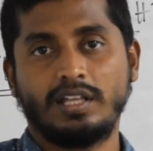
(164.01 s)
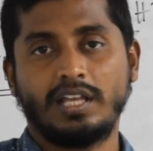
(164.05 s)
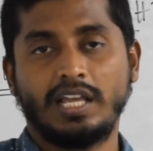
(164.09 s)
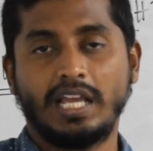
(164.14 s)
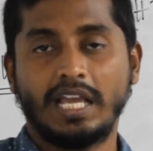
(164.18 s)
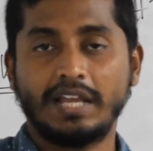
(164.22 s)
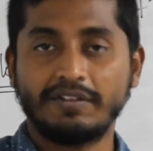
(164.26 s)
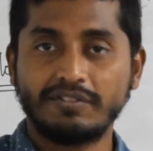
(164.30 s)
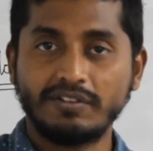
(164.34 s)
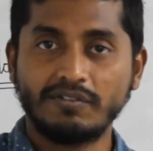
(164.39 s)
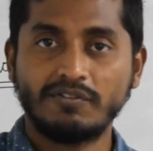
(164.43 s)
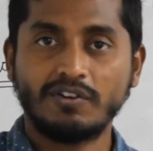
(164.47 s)

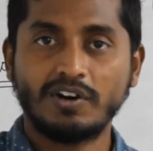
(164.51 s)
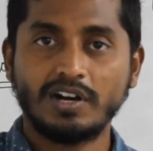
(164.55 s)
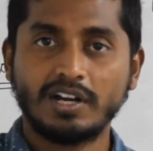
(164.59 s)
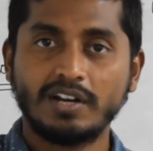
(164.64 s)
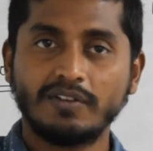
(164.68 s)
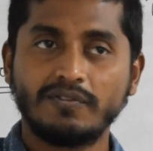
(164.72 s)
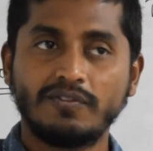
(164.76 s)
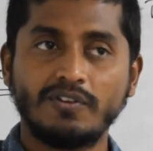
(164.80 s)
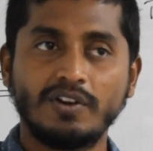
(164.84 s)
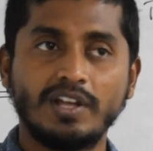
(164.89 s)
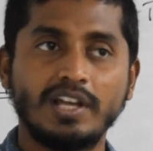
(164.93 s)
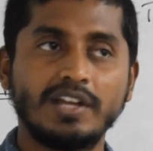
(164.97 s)
If the water
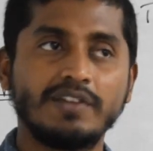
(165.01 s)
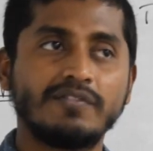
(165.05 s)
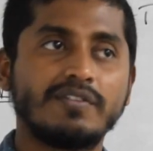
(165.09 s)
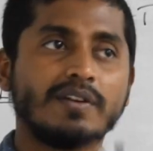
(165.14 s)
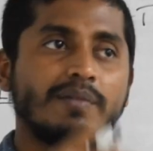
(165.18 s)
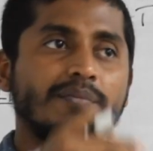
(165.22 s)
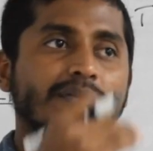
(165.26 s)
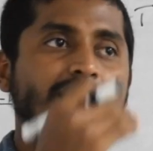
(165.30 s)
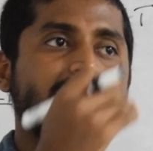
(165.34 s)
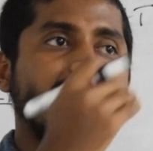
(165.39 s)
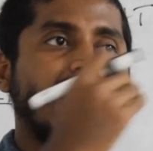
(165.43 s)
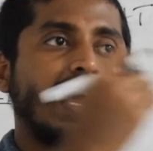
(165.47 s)
flowing
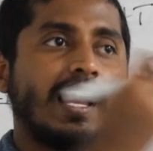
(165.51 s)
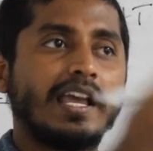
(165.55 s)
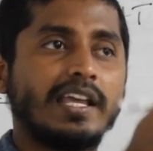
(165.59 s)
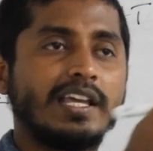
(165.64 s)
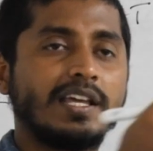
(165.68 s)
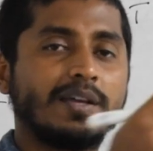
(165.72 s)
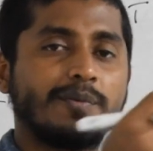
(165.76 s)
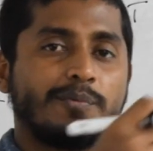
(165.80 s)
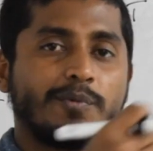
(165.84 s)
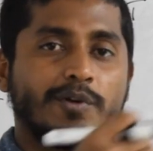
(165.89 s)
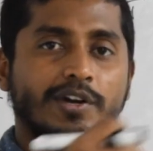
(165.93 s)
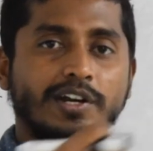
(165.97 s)
from the
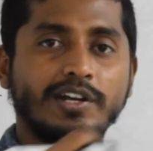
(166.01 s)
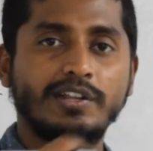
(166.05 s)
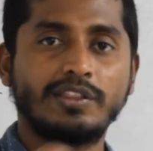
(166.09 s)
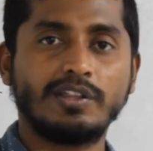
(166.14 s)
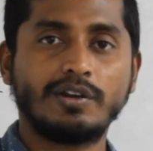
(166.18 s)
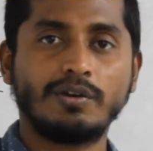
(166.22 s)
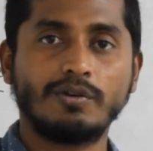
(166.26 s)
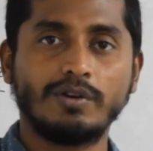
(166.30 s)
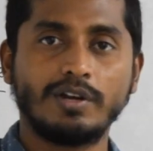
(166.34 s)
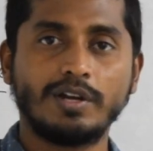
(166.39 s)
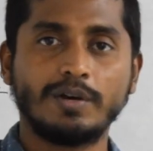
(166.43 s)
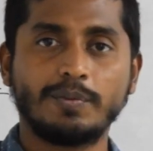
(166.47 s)
higher point to the
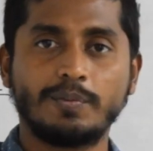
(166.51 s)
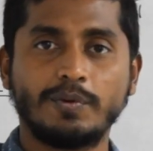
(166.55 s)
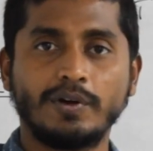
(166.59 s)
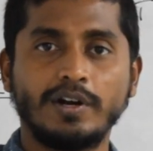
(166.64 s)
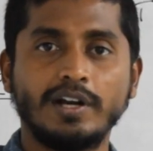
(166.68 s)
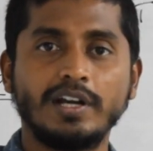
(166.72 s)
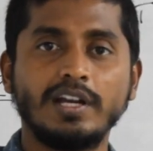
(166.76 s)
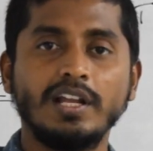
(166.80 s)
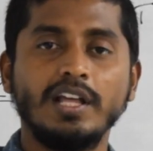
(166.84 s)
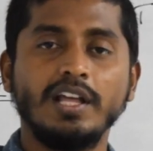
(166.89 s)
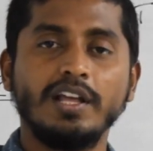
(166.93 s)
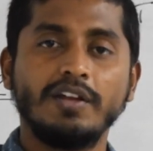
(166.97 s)
lower
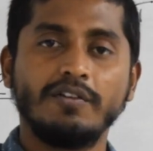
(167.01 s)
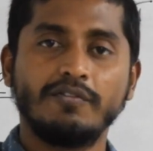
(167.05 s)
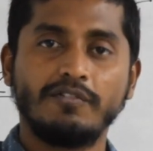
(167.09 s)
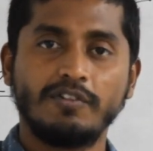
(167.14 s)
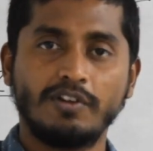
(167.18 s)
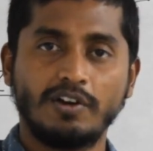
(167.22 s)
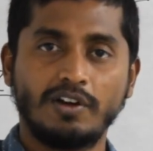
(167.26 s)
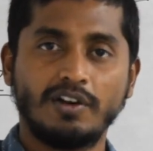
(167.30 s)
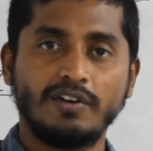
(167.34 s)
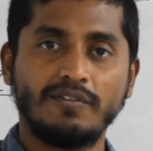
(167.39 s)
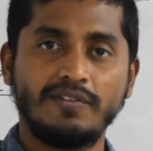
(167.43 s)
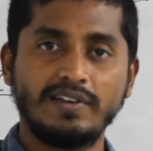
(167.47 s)
point, we
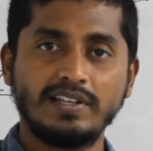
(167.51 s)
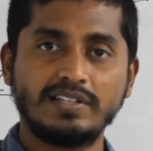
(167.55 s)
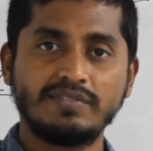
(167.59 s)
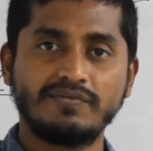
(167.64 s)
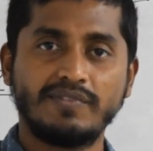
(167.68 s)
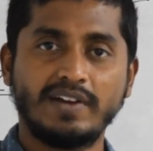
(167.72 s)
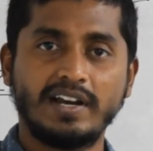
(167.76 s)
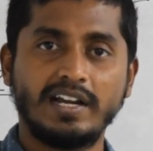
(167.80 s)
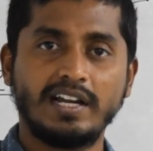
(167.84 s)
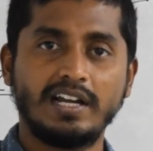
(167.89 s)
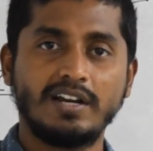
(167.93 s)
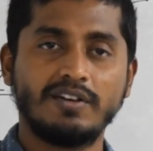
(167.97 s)
always
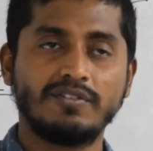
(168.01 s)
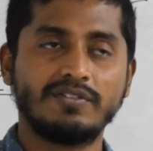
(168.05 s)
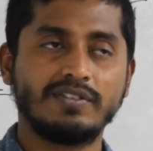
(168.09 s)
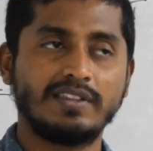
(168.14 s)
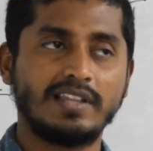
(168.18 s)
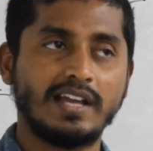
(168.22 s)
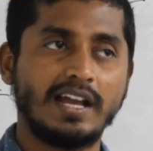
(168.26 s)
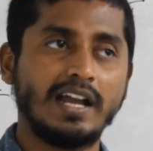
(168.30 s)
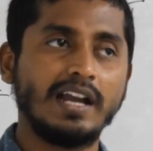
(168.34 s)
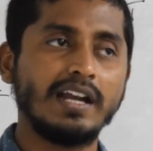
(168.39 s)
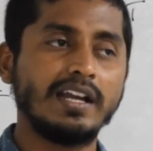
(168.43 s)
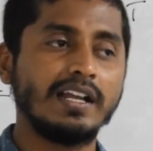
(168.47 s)
find out
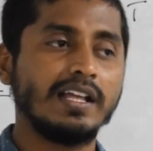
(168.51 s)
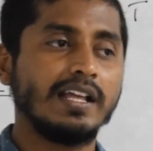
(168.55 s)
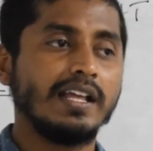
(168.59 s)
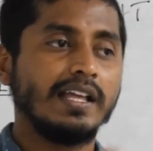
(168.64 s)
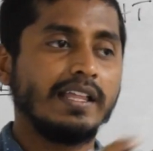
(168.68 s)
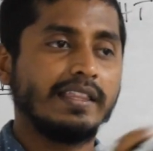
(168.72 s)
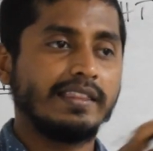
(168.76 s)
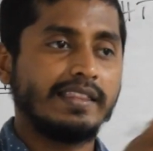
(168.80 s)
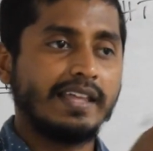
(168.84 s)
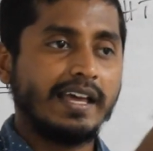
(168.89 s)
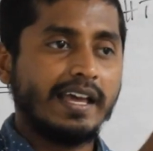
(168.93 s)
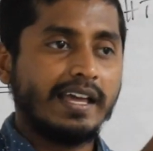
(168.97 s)
that
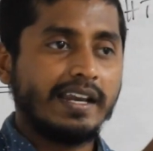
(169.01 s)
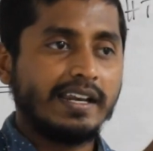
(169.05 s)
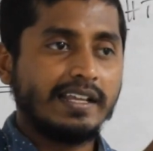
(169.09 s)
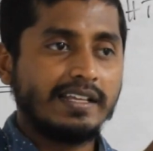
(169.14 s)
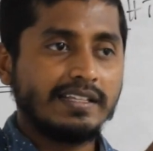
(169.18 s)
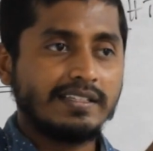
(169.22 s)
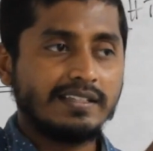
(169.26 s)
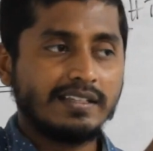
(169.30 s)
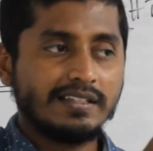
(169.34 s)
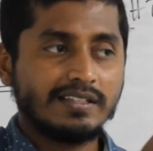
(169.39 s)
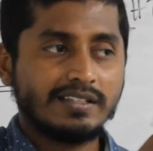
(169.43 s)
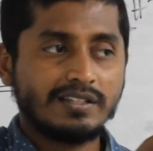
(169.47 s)
there
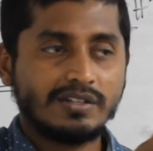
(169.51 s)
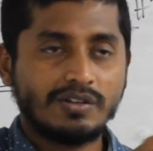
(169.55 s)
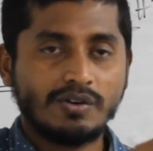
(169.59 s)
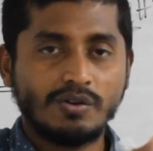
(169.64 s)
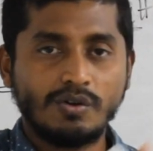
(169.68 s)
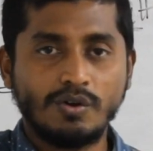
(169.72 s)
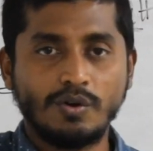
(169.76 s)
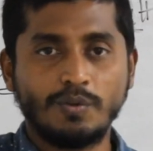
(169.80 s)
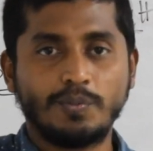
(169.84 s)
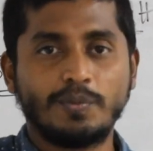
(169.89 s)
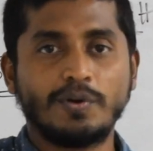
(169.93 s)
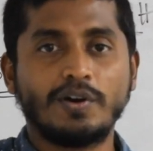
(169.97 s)
is a
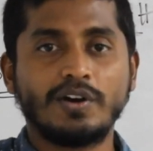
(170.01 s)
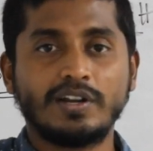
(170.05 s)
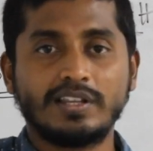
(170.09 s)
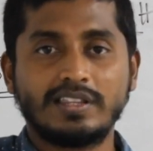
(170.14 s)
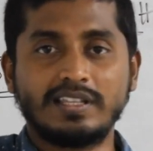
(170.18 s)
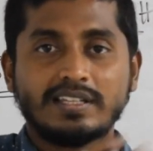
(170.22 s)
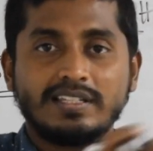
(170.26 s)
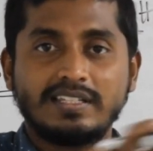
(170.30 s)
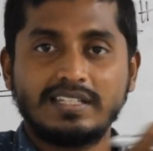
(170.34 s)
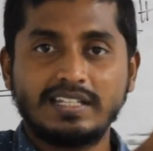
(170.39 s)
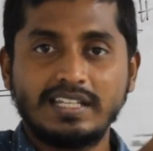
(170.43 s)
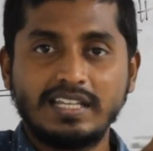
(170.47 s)
slope or the
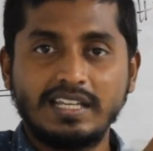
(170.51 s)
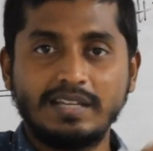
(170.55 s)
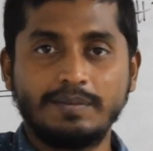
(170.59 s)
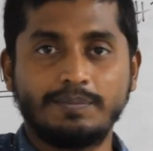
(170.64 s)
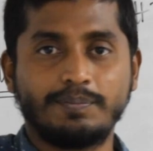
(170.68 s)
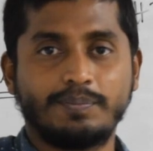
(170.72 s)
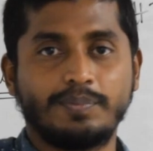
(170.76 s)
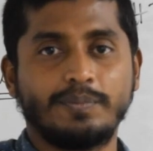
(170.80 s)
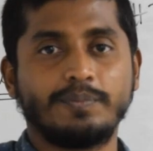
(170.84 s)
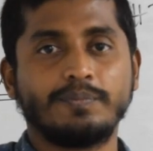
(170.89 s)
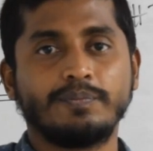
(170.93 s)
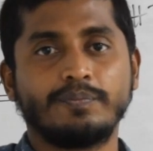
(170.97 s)

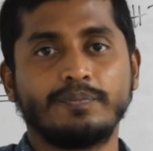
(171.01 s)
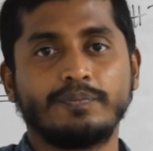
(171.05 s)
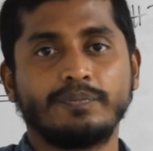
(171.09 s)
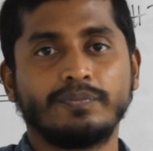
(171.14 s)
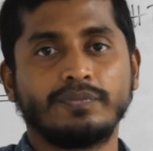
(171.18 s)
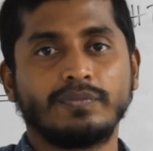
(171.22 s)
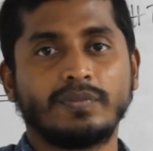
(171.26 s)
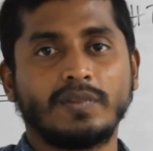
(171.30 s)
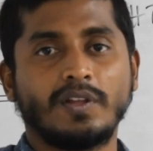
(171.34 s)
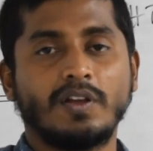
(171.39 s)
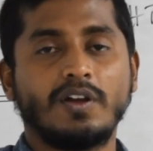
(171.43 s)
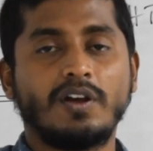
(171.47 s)
steep,
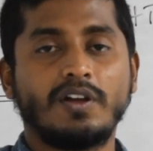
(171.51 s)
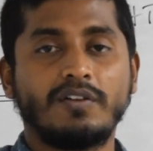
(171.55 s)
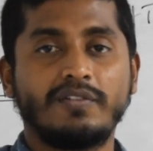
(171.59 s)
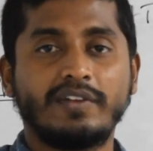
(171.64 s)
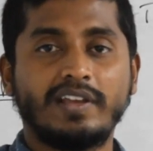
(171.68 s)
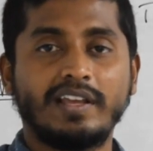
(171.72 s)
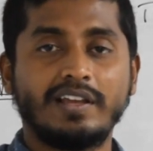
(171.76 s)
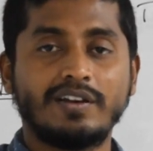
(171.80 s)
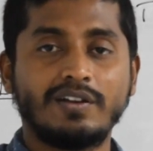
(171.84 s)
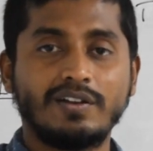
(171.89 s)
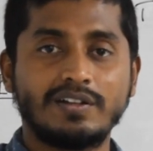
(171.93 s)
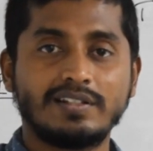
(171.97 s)
or we
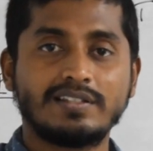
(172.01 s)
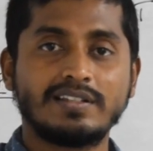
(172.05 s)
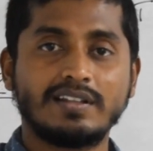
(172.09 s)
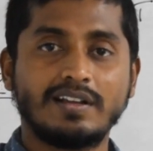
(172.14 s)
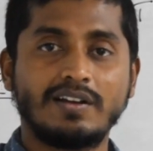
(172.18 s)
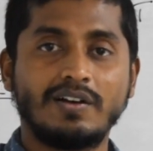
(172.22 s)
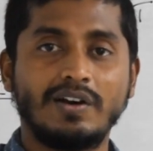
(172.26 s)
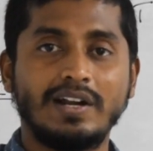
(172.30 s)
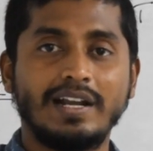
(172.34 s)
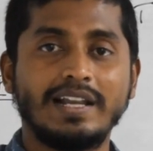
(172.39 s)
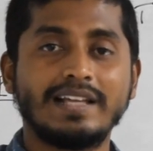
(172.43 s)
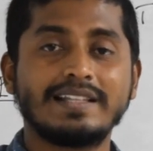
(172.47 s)
can also
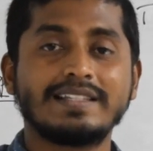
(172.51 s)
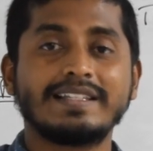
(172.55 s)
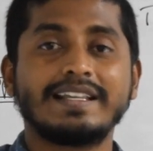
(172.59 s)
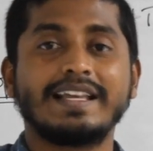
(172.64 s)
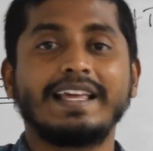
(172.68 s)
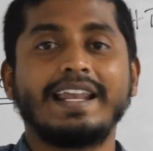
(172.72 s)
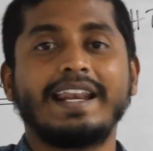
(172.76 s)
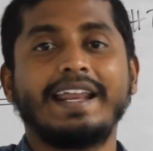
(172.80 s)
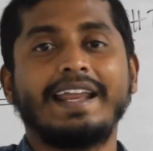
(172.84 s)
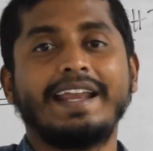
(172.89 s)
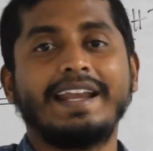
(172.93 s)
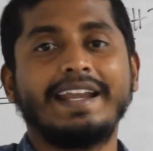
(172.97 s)
call it as
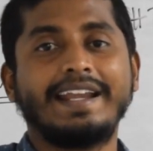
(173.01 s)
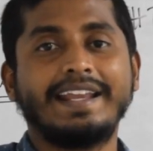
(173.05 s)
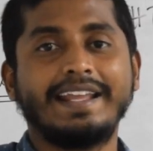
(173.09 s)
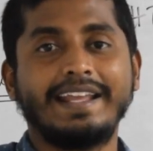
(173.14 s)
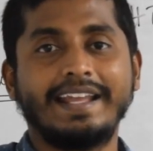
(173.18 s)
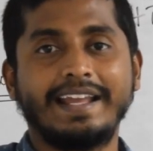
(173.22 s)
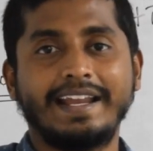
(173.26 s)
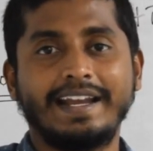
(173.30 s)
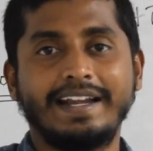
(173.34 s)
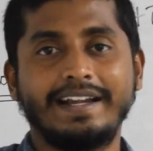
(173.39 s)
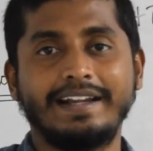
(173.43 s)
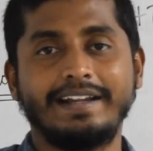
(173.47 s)

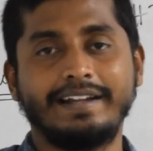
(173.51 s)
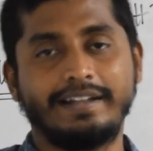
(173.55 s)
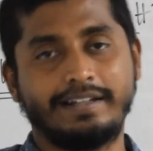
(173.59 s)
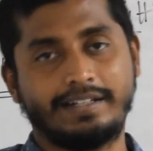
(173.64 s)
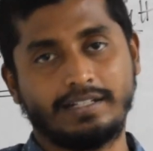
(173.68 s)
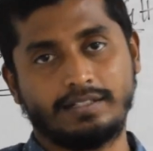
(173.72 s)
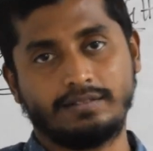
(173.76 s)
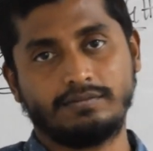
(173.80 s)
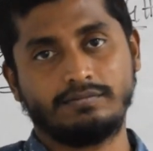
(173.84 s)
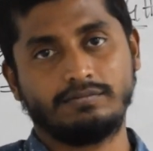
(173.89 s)
gradient.